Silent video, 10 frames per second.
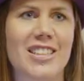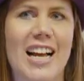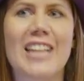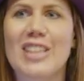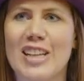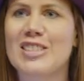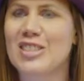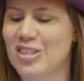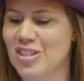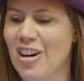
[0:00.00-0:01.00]
and let's
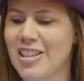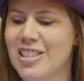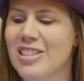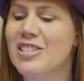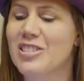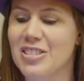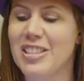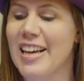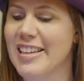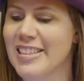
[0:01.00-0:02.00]
start
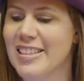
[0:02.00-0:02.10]
today.